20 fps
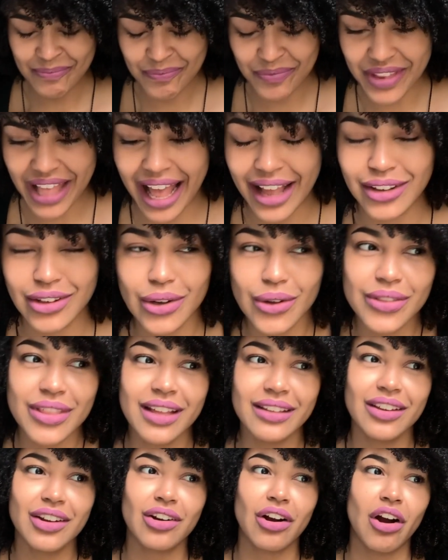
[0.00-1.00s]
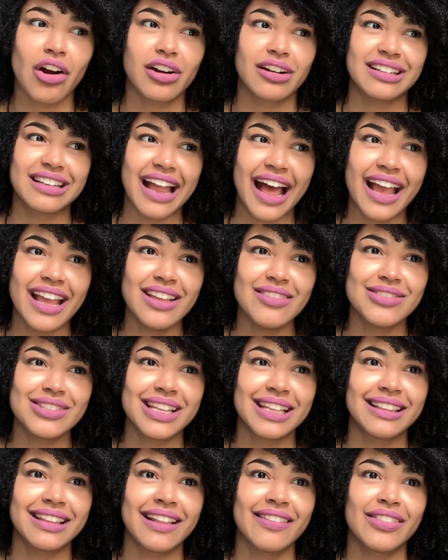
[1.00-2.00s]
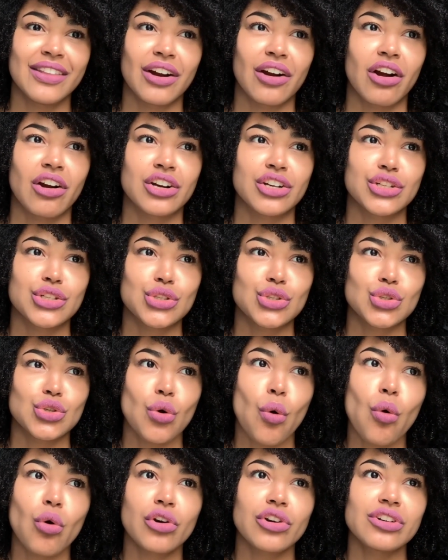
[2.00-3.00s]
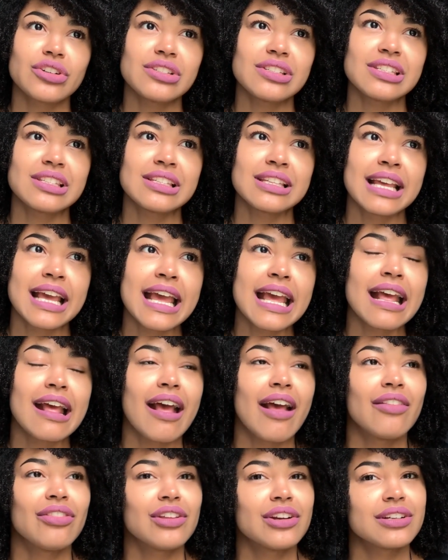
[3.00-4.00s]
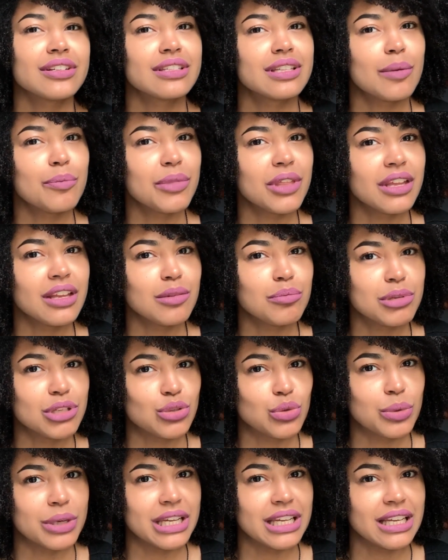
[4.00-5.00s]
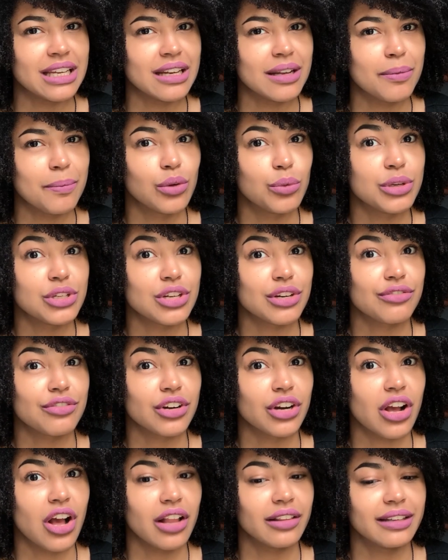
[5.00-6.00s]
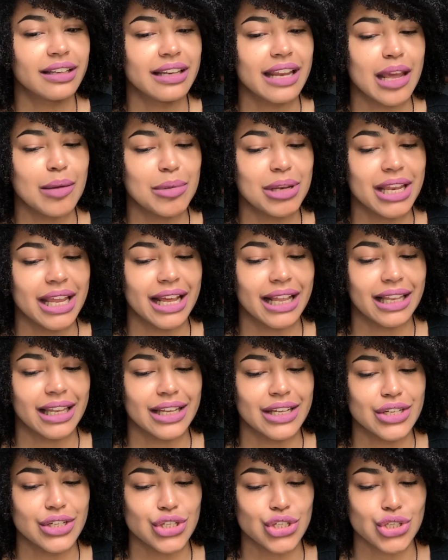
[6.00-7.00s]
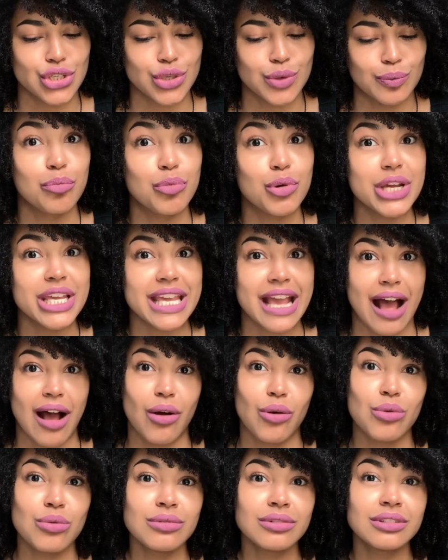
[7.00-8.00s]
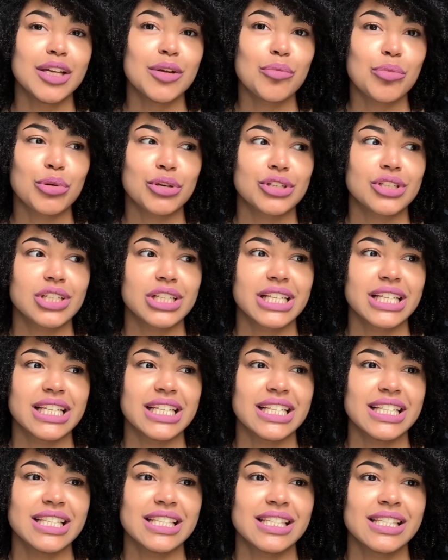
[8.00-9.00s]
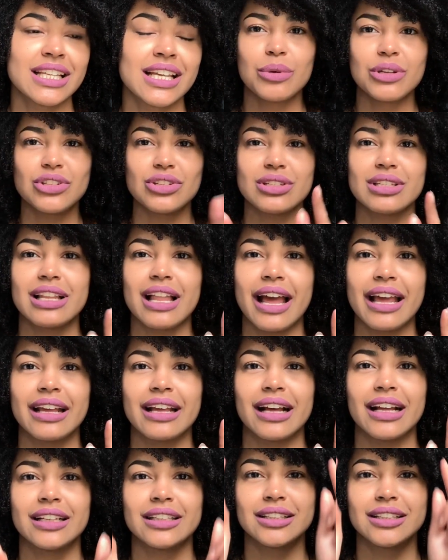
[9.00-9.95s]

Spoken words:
I know that there are knives and then there are swords. and there's something in between, which I forgot the name in English, punhal in Portuguese, which is like a